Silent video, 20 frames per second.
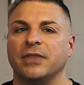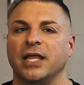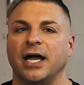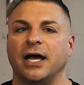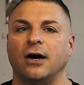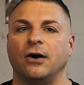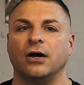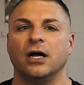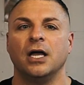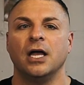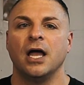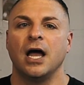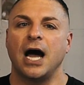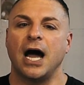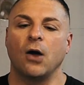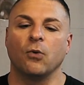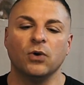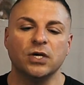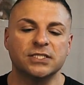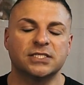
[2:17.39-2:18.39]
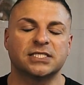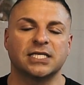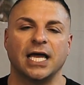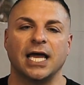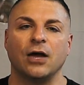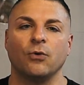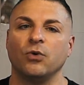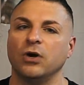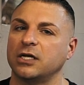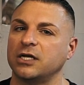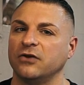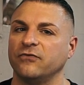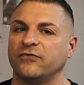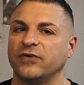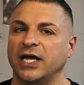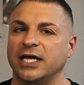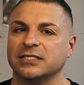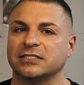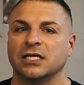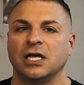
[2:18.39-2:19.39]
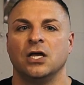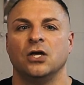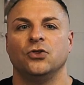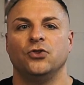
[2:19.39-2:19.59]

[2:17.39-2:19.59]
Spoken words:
Now, I will say, I will confess,